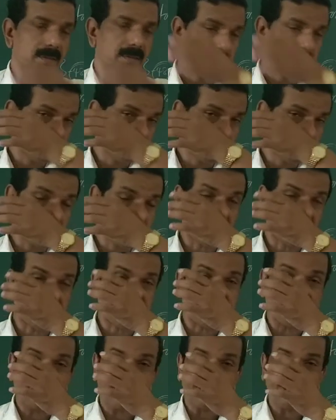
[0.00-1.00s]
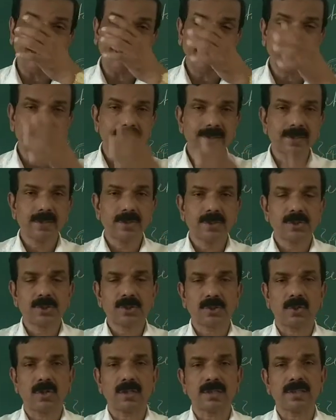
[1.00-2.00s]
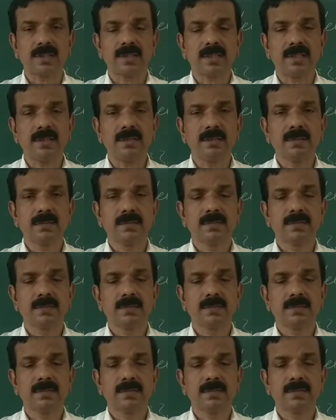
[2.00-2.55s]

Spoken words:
So you have only short-run